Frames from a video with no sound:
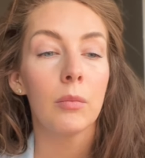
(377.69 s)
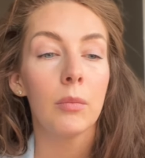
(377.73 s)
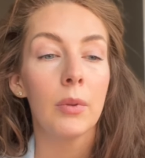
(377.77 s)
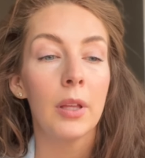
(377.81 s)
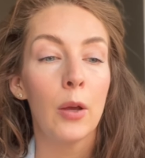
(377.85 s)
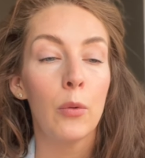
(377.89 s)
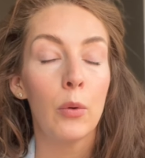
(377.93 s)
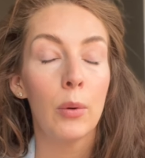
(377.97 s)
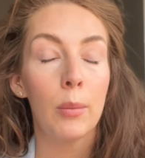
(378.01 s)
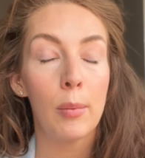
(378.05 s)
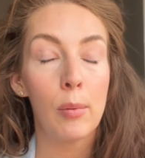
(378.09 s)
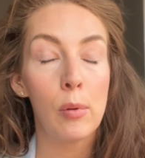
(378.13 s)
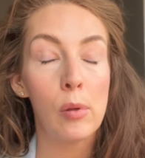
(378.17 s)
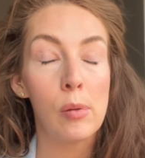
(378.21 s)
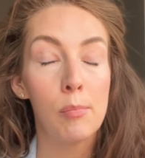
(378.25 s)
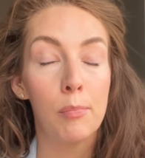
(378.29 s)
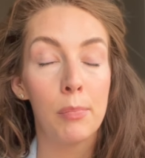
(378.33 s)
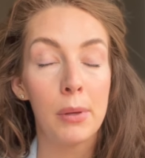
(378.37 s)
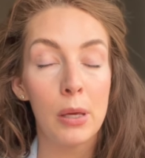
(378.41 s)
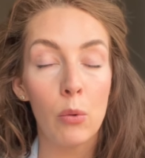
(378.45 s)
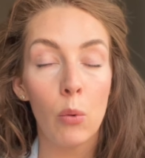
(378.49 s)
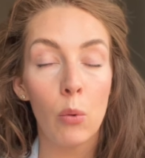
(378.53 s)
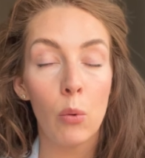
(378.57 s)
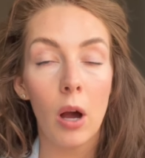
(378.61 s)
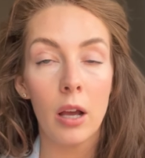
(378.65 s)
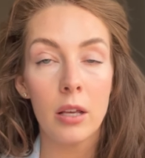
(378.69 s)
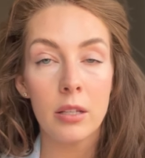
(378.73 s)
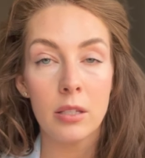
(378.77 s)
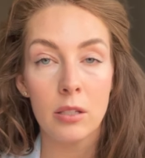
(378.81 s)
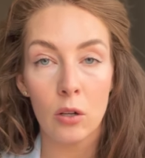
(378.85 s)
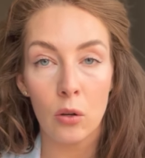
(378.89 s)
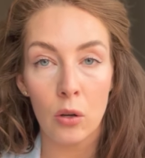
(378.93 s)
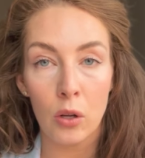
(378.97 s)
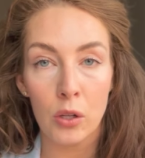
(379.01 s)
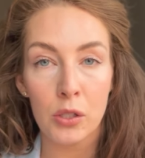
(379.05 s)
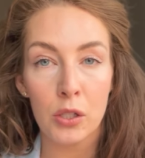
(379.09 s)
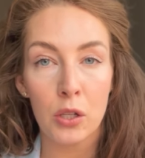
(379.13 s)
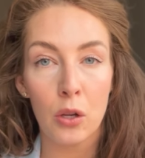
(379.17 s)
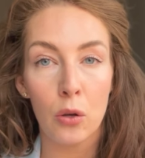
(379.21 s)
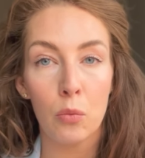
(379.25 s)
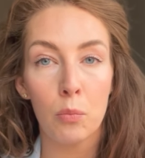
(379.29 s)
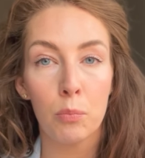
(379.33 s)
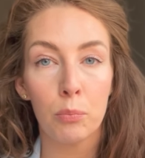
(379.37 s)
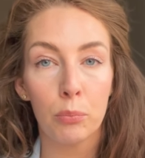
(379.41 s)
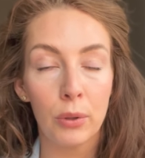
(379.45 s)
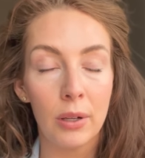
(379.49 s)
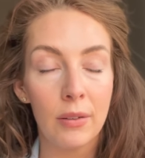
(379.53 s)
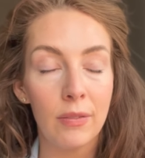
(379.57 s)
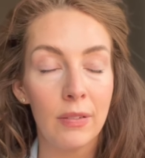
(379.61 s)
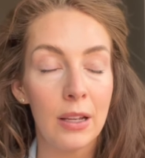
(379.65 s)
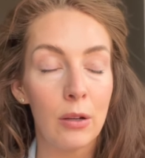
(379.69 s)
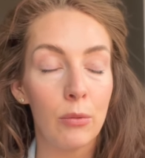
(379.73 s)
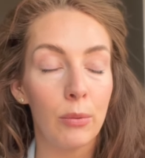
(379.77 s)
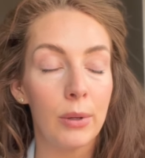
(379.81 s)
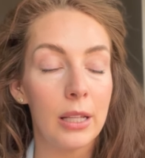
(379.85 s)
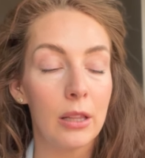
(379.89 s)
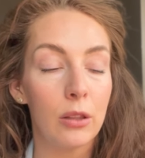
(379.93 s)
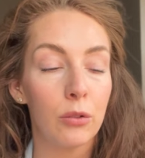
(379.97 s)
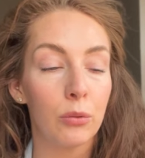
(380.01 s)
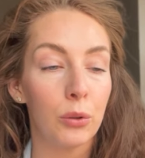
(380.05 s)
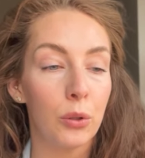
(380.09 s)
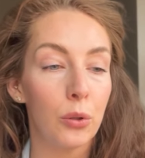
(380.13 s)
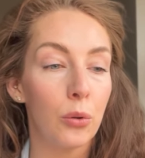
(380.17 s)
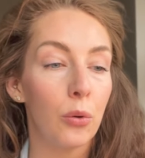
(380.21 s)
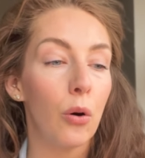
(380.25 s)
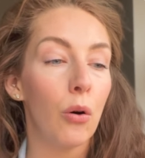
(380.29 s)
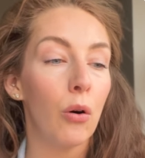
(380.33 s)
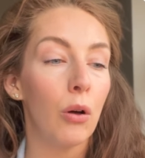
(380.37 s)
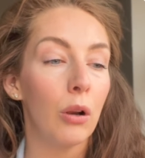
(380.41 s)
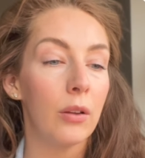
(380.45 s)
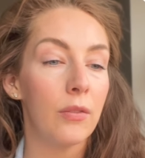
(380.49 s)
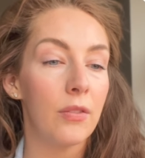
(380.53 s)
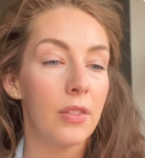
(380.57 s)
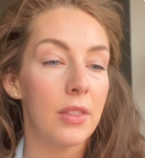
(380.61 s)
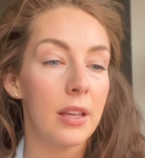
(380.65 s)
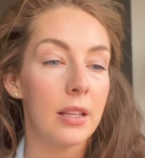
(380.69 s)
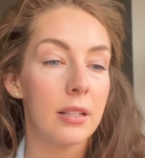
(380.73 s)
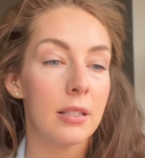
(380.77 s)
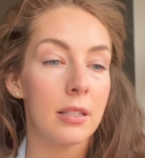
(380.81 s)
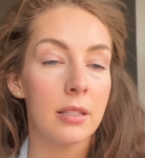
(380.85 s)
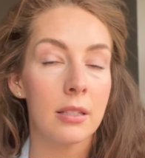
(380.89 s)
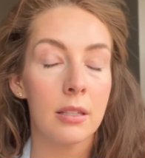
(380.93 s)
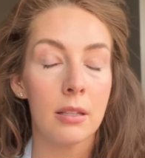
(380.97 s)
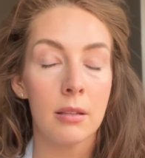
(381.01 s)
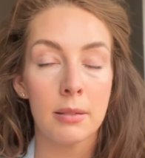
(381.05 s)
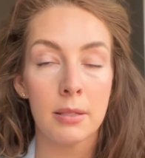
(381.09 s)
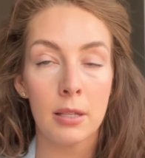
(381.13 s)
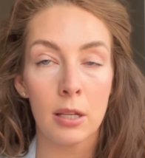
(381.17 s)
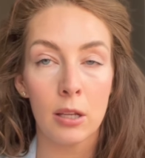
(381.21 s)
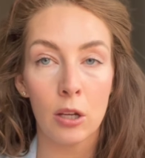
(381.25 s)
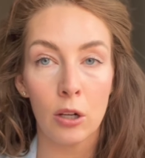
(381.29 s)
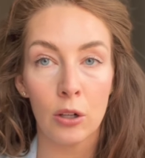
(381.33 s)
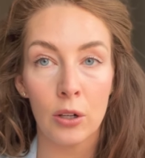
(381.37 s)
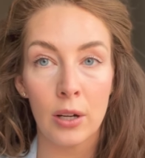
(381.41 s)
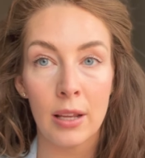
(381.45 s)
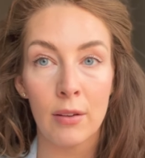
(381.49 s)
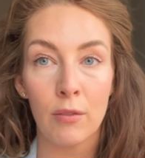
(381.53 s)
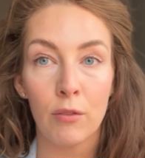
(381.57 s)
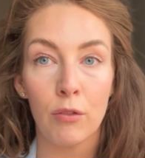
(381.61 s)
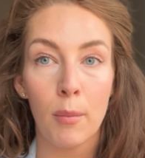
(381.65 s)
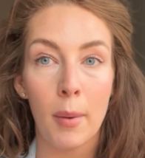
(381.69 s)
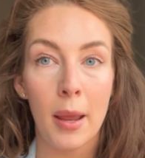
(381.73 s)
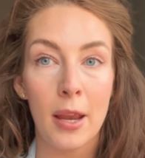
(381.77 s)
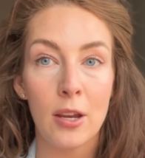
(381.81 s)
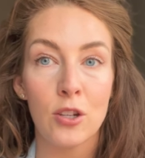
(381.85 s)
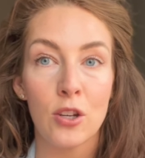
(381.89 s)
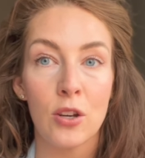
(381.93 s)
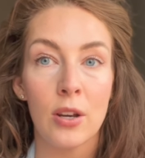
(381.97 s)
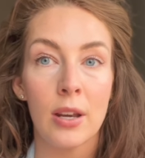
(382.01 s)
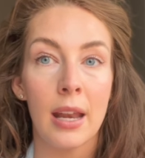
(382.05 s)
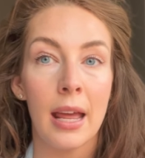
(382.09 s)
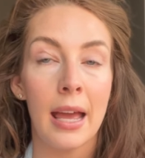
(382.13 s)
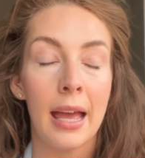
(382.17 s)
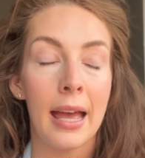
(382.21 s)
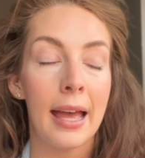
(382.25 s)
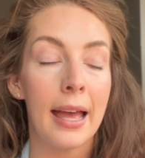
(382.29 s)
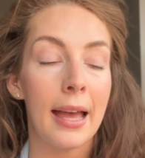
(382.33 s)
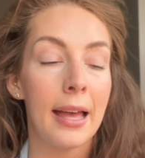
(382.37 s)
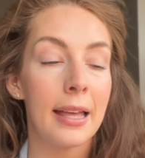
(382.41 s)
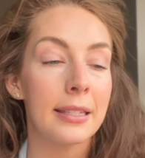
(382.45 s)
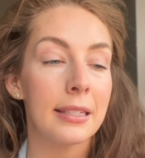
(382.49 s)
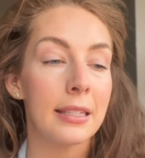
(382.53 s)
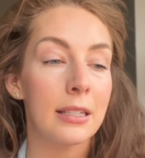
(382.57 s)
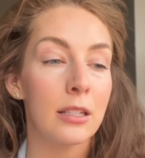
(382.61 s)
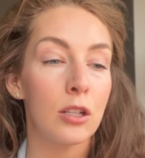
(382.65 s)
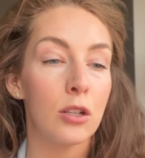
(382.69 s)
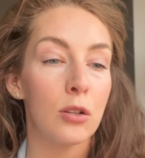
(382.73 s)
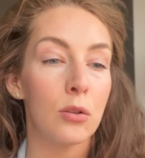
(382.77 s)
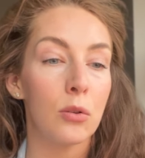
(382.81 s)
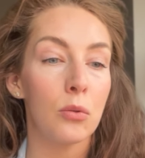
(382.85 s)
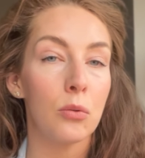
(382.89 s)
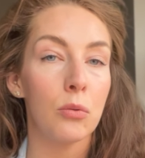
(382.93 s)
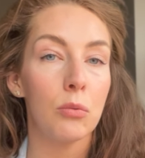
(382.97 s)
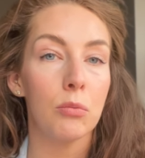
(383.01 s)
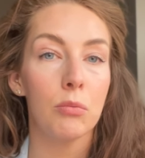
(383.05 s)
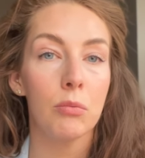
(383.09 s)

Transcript: It would be wise to also briefly read through all of this security information as to,